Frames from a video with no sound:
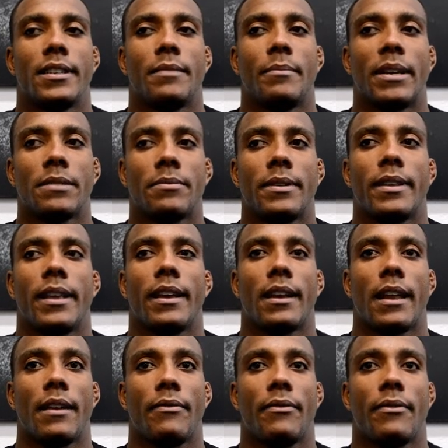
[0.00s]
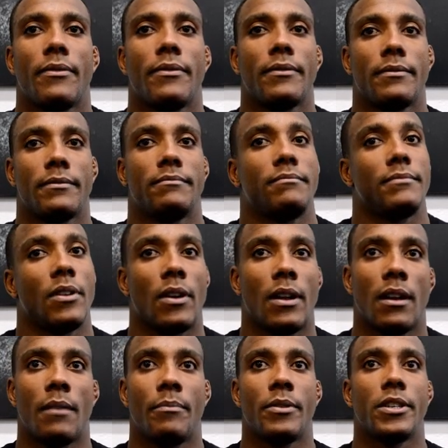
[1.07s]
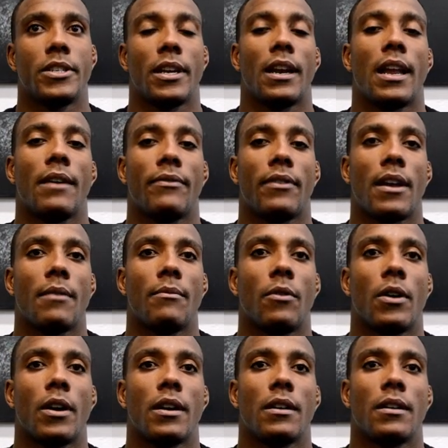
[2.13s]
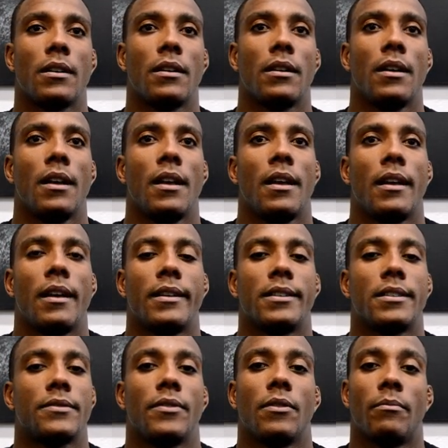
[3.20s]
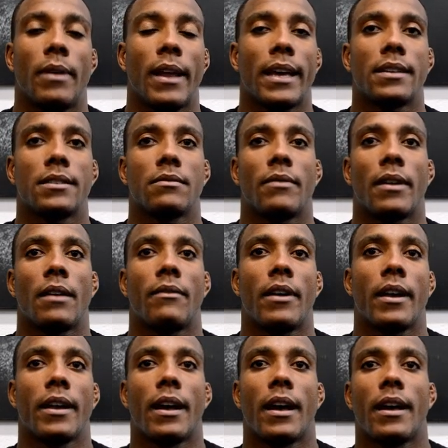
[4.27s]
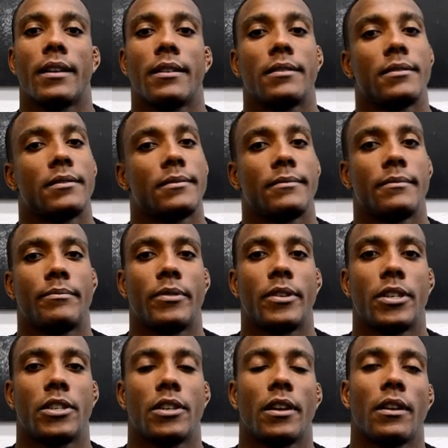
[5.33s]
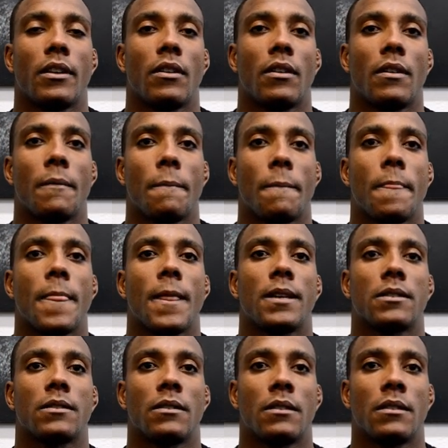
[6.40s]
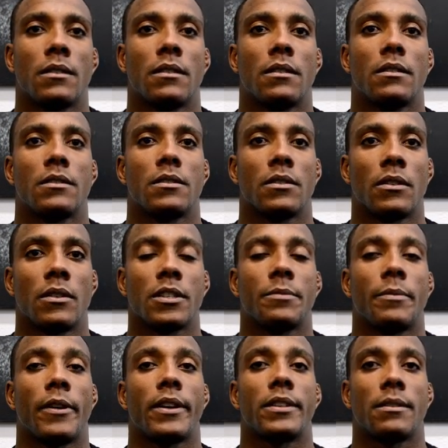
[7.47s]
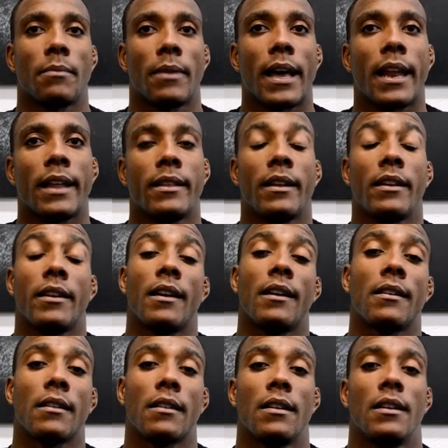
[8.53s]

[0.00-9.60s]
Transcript: It makes me take life, you know, I appreciate life a lot more and just feel blessed, whatever I got. Appreciate it all. It's good. It's a good experience. I'm glad I did it young.